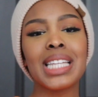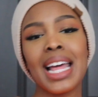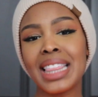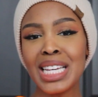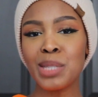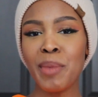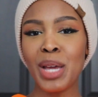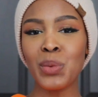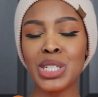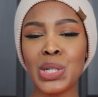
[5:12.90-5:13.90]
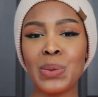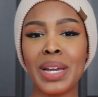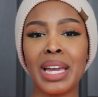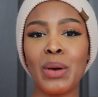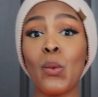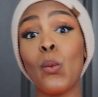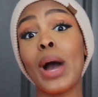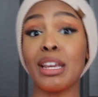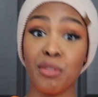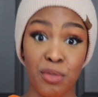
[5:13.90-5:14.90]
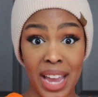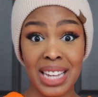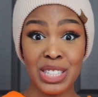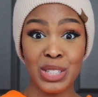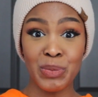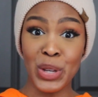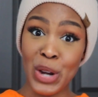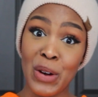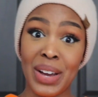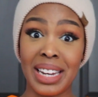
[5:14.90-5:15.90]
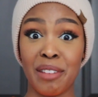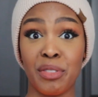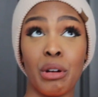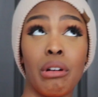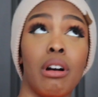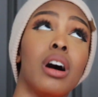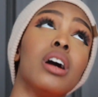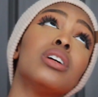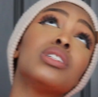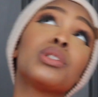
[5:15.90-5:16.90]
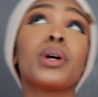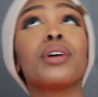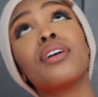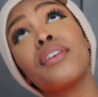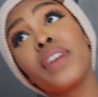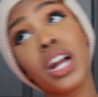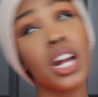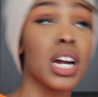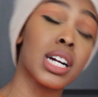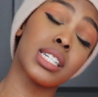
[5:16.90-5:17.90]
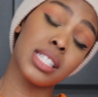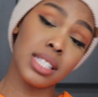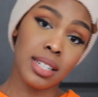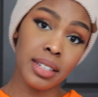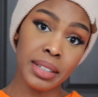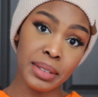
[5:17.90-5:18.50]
that these men were doing whiteface, you know, and if the roles were reversed,